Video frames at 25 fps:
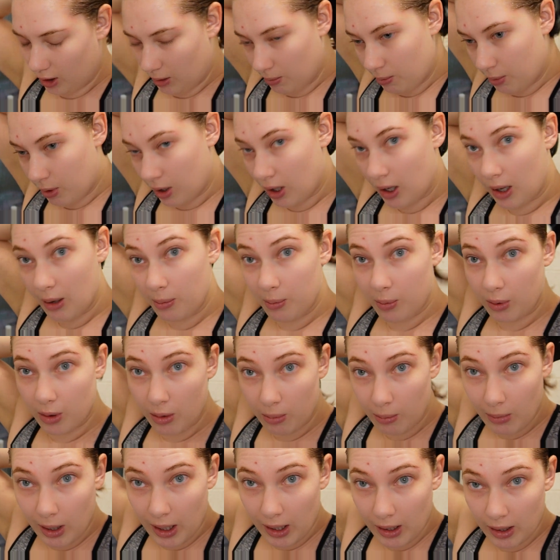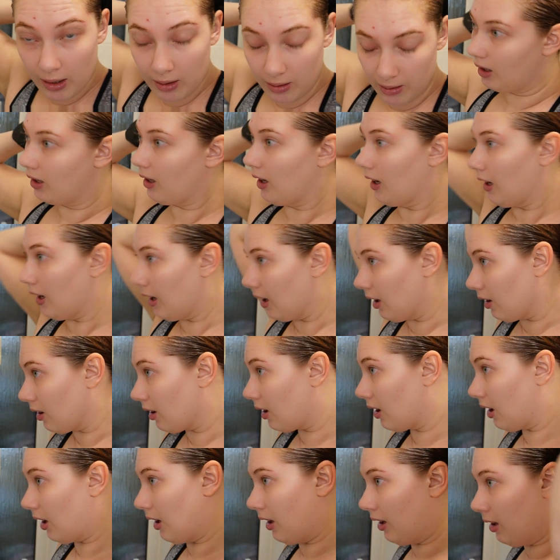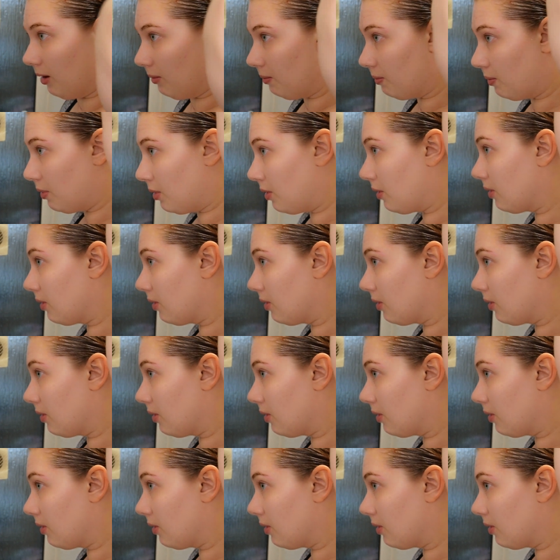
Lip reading: gonna put it up with my hair clip